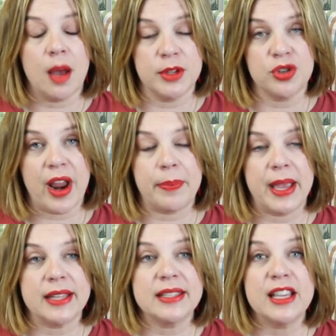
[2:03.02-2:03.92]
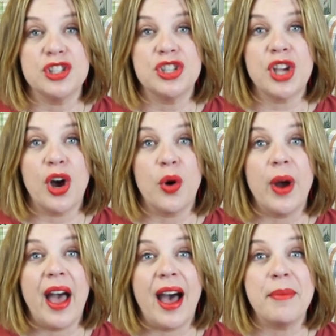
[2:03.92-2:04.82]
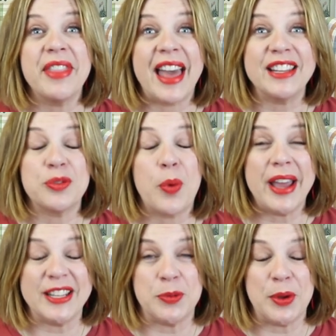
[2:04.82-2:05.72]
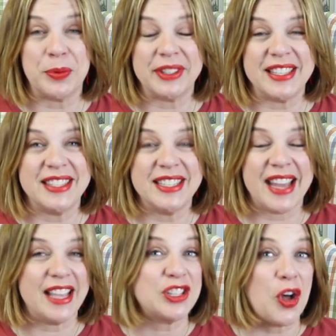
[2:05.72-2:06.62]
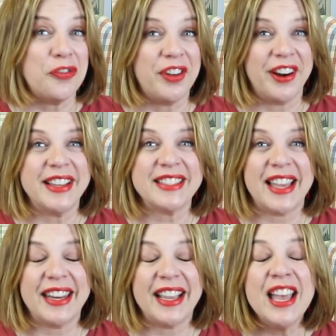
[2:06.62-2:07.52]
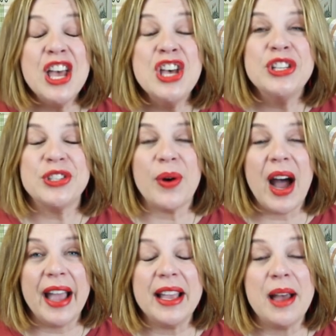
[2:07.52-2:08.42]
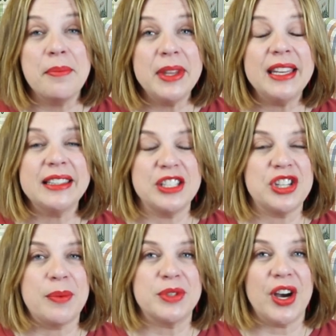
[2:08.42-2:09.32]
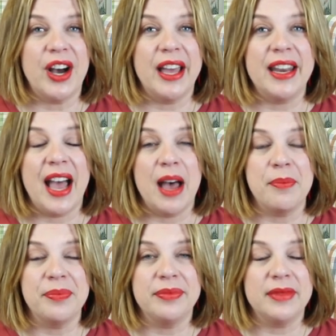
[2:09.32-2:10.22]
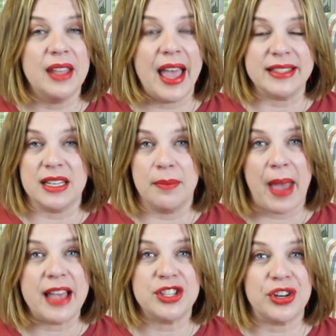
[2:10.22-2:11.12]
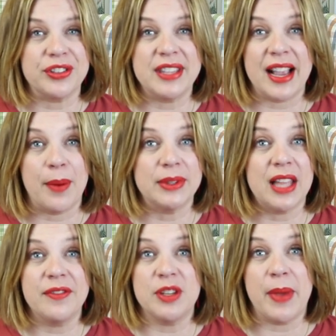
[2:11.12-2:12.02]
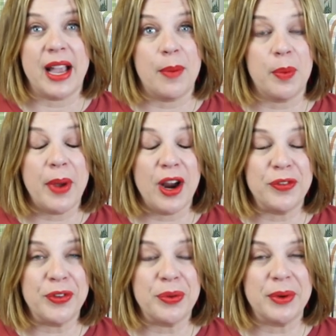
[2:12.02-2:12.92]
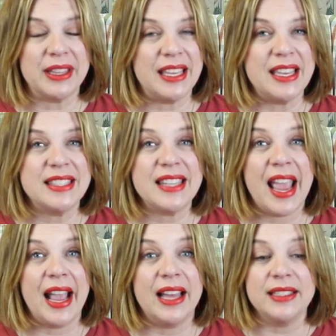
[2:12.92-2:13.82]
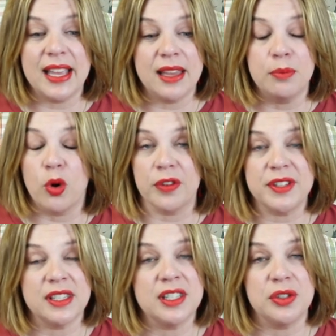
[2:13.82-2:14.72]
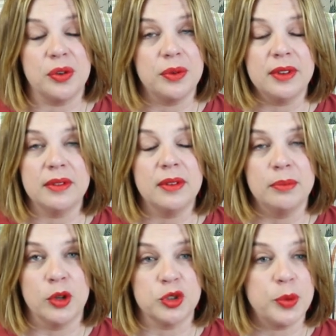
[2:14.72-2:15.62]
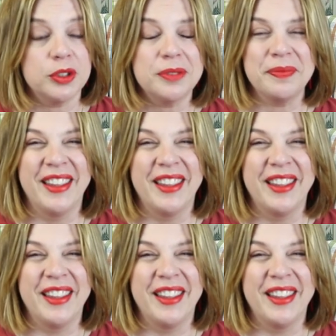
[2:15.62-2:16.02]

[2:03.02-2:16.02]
Thomas track pants. And so um, that is what has been released today. It's all very exciting. So I immediately jumped on um, as an ambassador saying I would love to make up a pair for the release and it morphed into multiples.